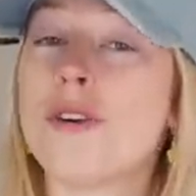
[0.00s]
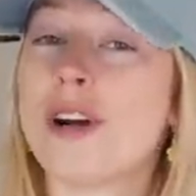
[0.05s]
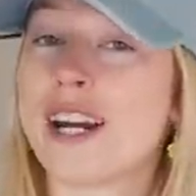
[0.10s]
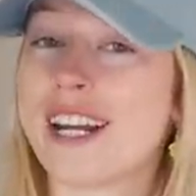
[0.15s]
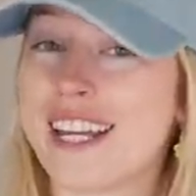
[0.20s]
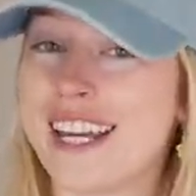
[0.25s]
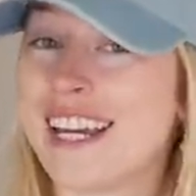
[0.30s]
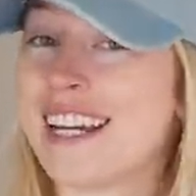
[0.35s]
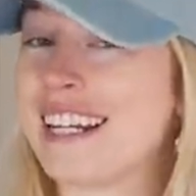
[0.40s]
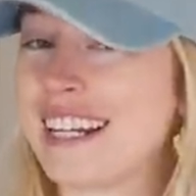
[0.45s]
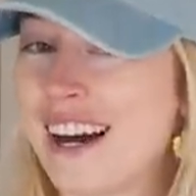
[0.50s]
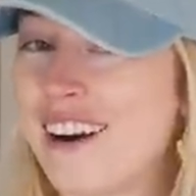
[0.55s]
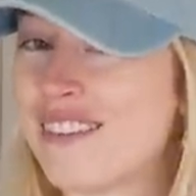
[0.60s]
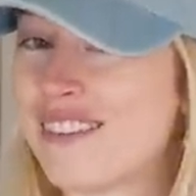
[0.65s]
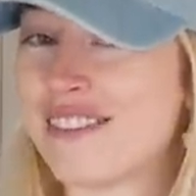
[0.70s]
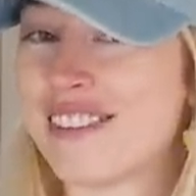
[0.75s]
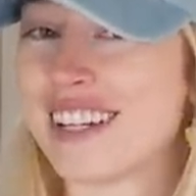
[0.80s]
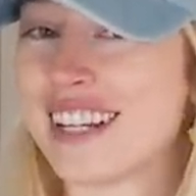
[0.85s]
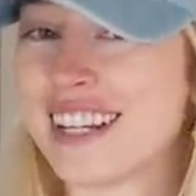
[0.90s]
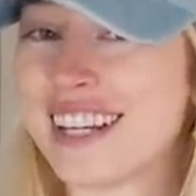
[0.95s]
freaking
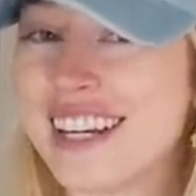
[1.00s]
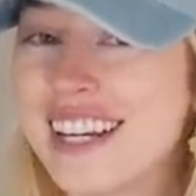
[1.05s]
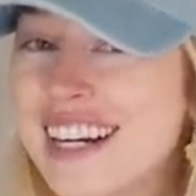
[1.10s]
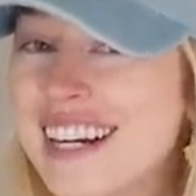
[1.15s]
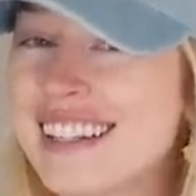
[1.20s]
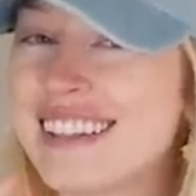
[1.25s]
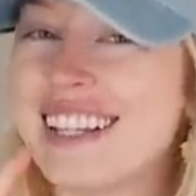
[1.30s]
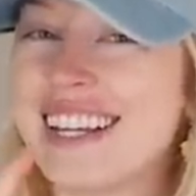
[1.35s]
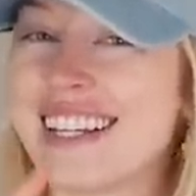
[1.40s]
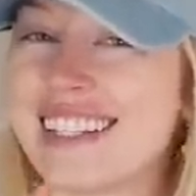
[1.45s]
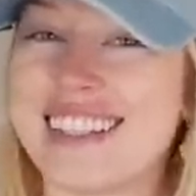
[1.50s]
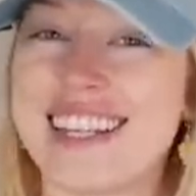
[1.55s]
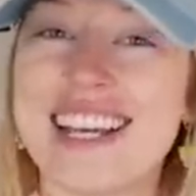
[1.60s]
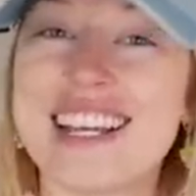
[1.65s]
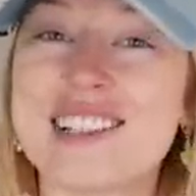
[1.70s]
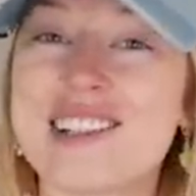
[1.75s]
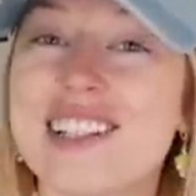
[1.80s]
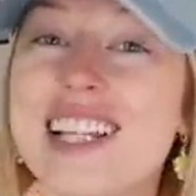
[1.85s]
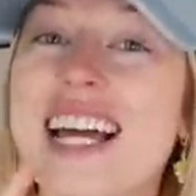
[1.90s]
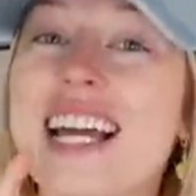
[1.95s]
comfy. Like
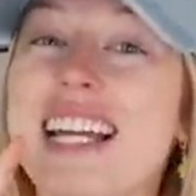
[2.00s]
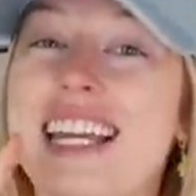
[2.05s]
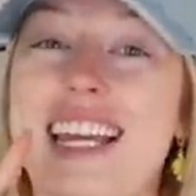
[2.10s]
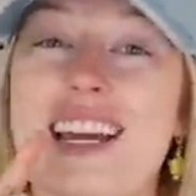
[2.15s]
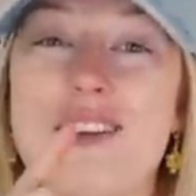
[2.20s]
these are like